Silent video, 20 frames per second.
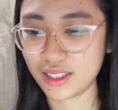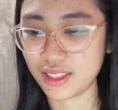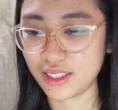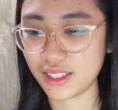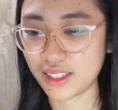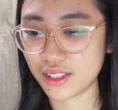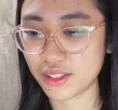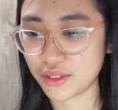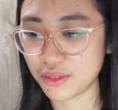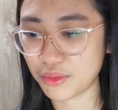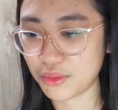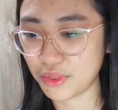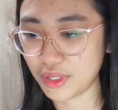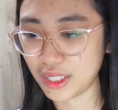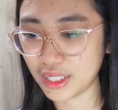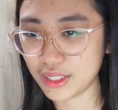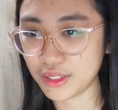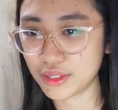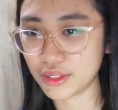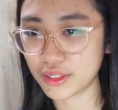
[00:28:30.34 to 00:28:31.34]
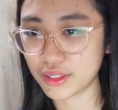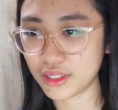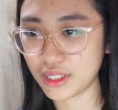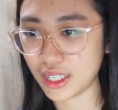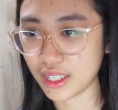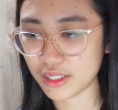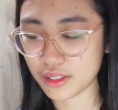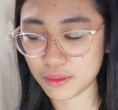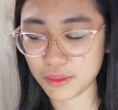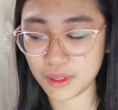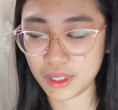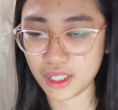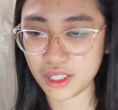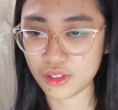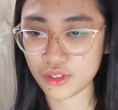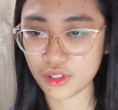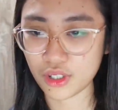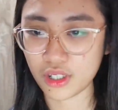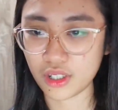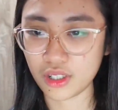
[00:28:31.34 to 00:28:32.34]
This is a really good
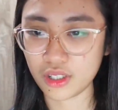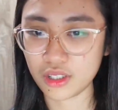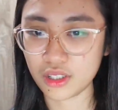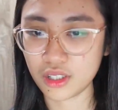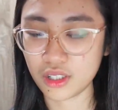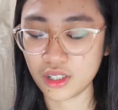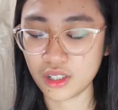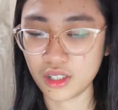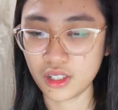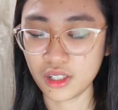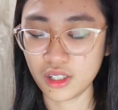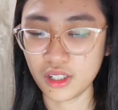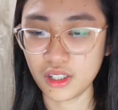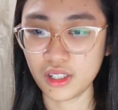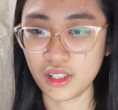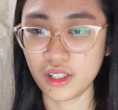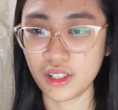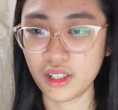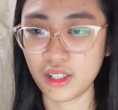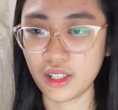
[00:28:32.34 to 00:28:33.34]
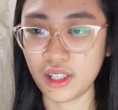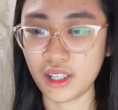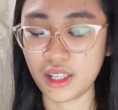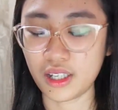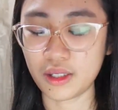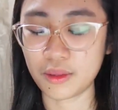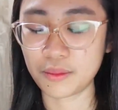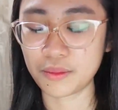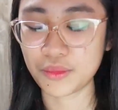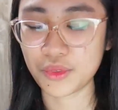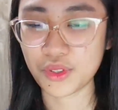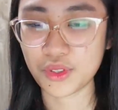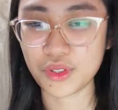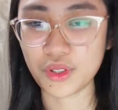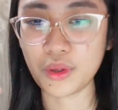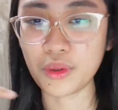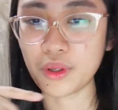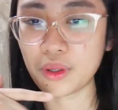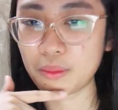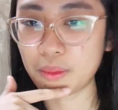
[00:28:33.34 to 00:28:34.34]
explanation. I'm
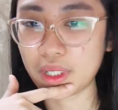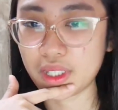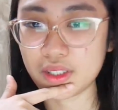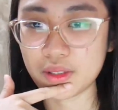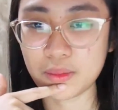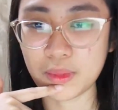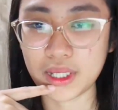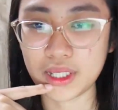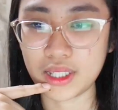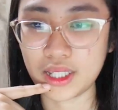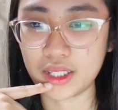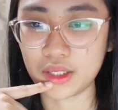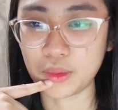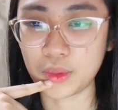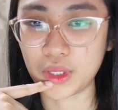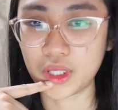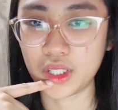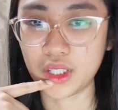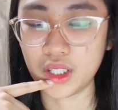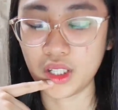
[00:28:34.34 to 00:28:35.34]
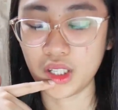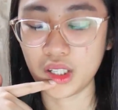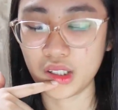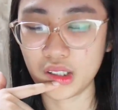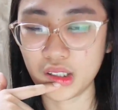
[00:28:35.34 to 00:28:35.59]
so amazed by that one.